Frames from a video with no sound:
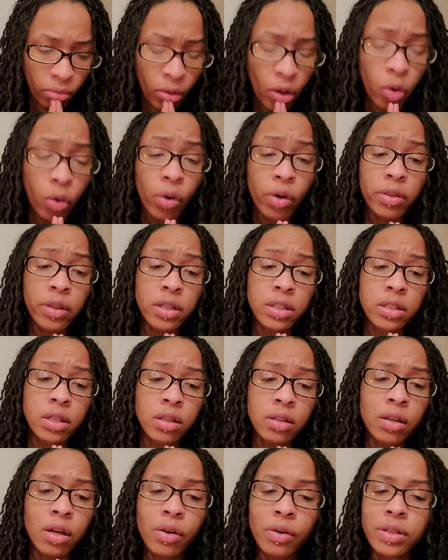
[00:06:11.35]
Or there's
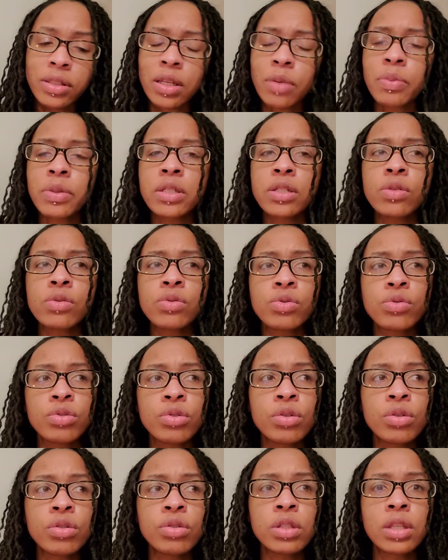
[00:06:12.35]
no, because they would have told you
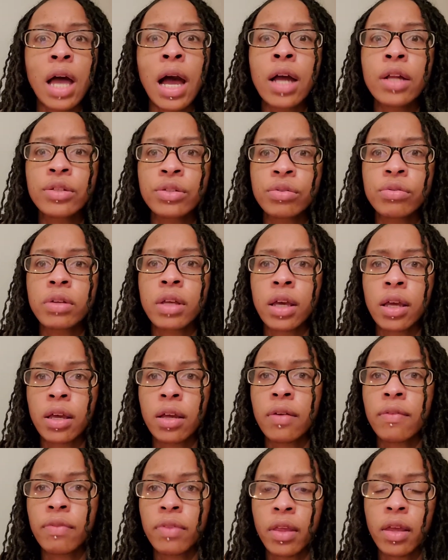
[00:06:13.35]
to not do that
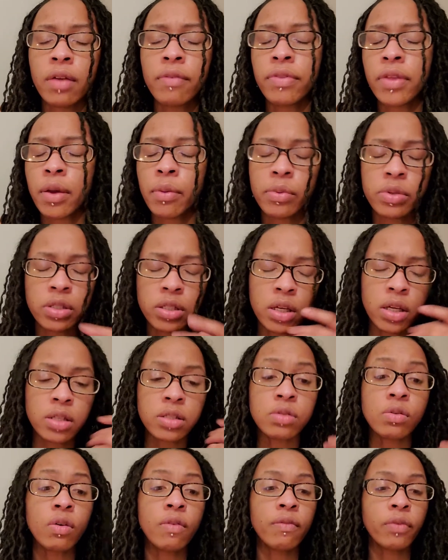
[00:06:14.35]
if they were saying
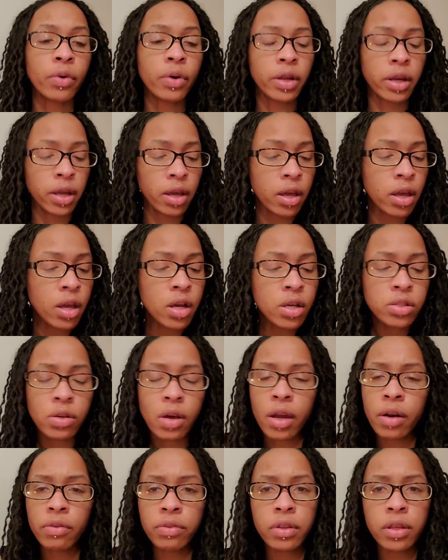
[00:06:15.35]
to avoid it. So
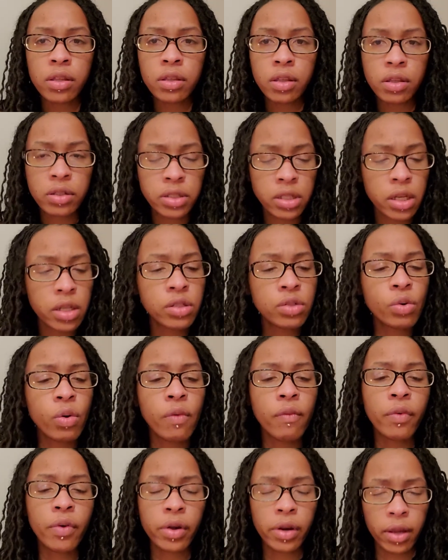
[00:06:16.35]
I don't think they're saying to
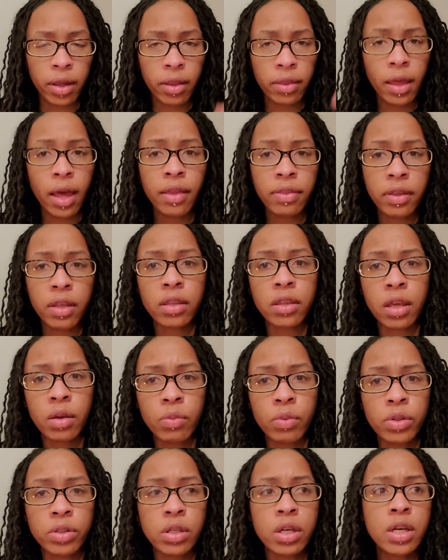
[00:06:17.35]
avoid it. I think
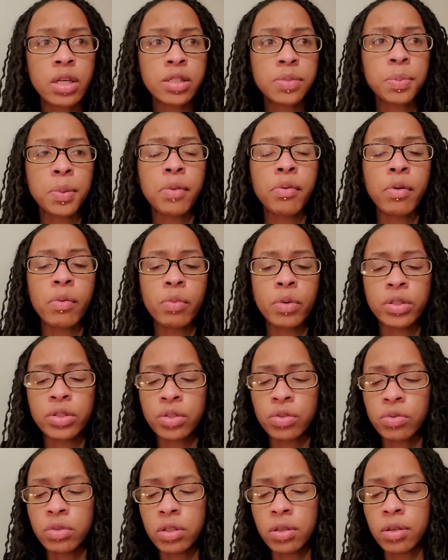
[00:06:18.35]
Spirit wants
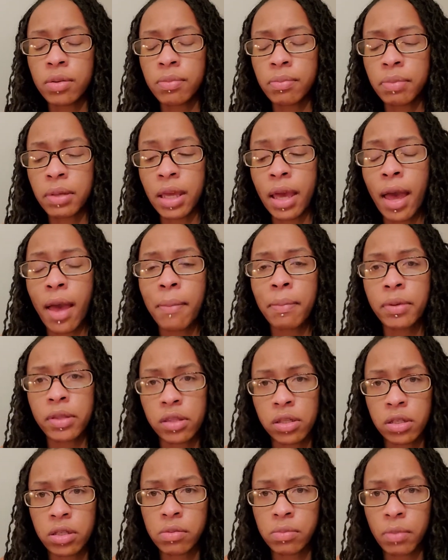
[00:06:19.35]
you to be happy
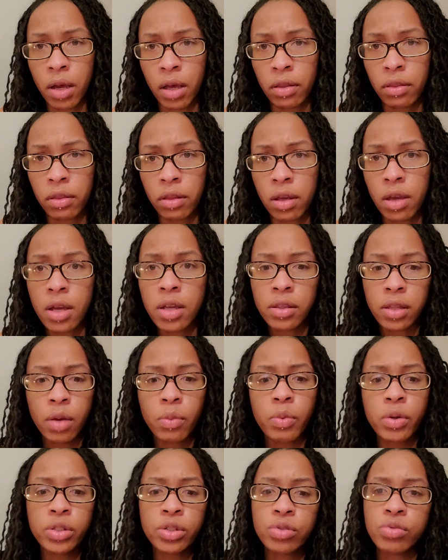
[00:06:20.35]
this month. They
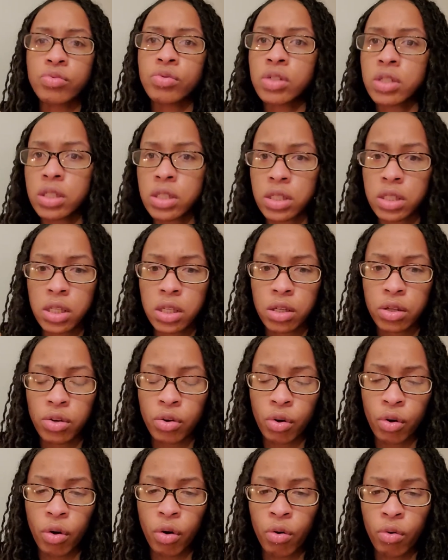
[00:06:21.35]
want you to seek
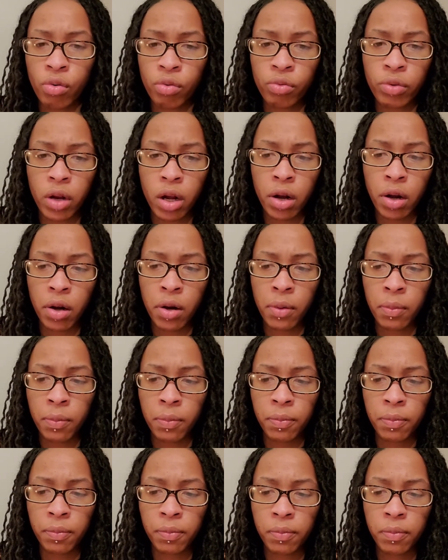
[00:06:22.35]
your
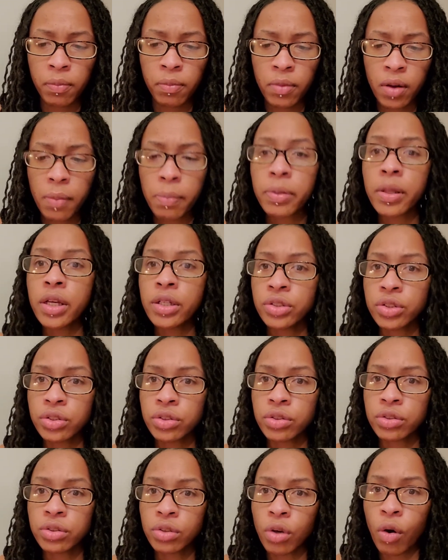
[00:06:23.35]
own
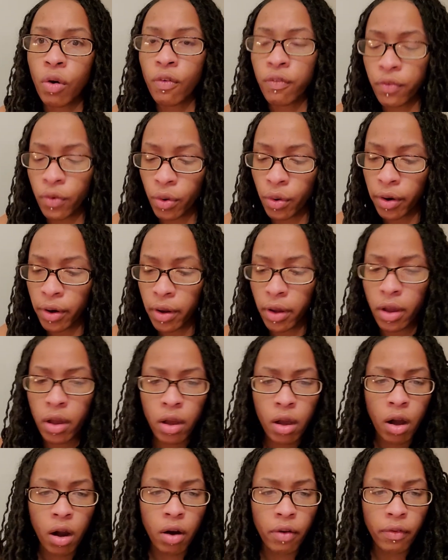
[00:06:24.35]
pleasures. Go for it.
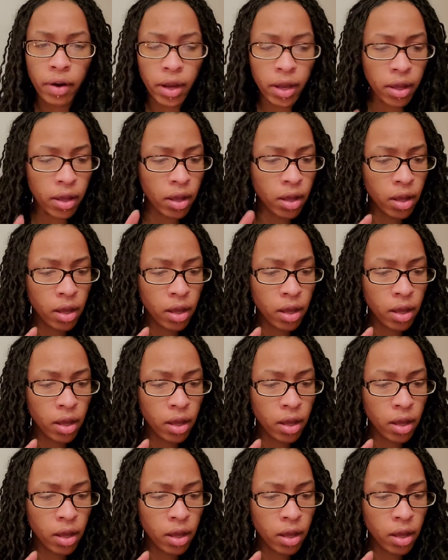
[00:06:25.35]
All right.